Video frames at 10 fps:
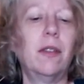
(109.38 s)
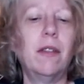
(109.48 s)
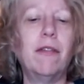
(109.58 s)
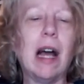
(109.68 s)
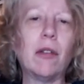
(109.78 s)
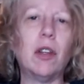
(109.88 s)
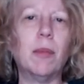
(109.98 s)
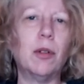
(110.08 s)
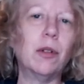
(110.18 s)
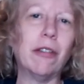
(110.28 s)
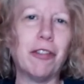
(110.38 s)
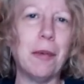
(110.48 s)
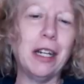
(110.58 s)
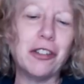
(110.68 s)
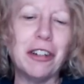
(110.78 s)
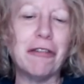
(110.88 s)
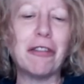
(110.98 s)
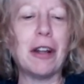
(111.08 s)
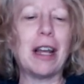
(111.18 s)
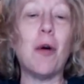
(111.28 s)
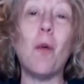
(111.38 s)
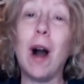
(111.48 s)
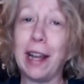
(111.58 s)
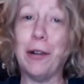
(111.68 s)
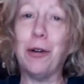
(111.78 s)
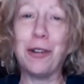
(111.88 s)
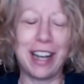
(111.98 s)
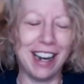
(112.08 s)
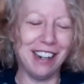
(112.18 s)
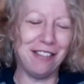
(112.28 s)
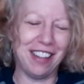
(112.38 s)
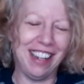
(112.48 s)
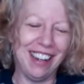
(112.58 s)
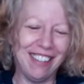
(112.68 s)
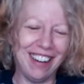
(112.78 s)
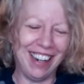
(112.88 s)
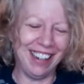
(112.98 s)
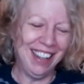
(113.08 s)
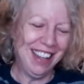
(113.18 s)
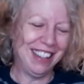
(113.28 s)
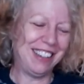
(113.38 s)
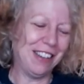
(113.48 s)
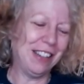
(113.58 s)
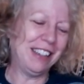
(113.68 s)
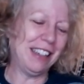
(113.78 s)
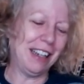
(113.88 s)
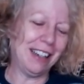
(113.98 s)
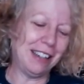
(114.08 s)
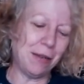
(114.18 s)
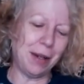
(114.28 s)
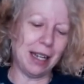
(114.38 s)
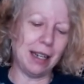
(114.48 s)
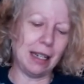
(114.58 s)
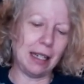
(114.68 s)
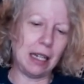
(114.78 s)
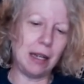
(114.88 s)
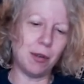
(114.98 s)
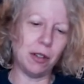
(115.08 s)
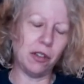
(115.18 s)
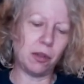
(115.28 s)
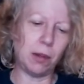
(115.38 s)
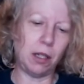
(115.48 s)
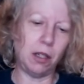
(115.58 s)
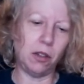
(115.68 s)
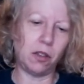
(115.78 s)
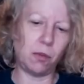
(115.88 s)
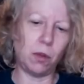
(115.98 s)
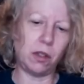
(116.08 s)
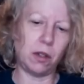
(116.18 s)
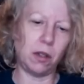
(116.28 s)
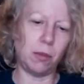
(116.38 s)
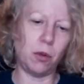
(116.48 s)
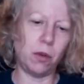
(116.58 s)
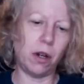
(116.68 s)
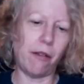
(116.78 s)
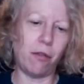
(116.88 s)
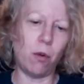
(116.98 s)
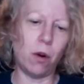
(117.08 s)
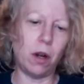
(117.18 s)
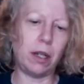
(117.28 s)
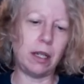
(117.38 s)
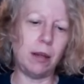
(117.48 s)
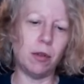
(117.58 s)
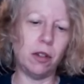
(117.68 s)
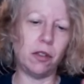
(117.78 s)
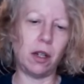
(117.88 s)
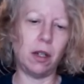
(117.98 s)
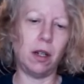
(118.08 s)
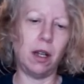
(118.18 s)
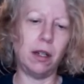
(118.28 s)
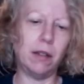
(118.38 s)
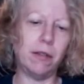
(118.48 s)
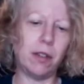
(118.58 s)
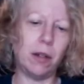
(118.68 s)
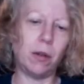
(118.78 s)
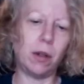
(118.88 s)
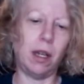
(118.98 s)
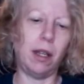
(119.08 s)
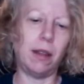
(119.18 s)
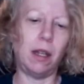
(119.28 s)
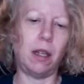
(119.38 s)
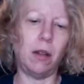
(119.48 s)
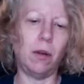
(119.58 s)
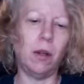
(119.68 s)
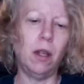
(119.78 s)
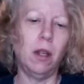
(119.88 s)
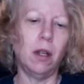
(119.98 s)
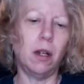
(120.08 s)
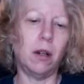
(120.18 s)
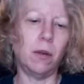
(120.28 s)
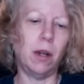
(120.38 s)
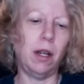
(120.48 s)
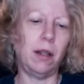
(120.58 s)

valuable information for like a while kind of thing. All right, so let's see what we get. Libras, please. What's on the board for Libras and love? Okay, thank you. All right,